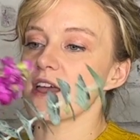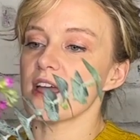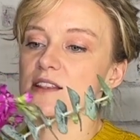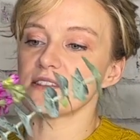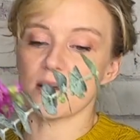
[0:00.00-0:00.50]

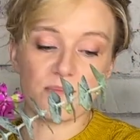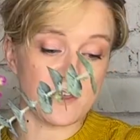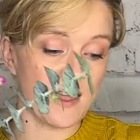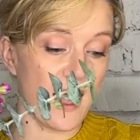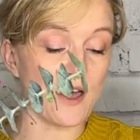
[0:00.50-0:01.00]
and
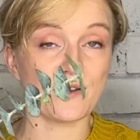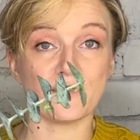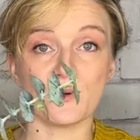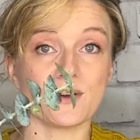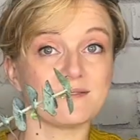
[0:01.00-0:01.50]
something out of
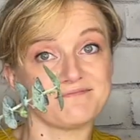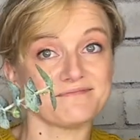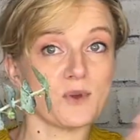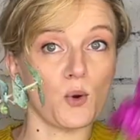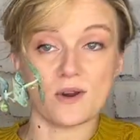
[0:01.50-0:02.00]
your
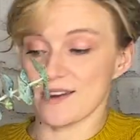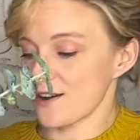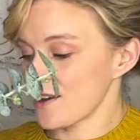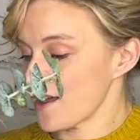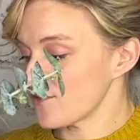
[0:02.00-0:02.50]

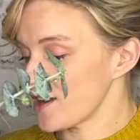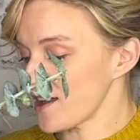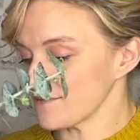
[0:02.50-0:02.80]
ordinary everyday.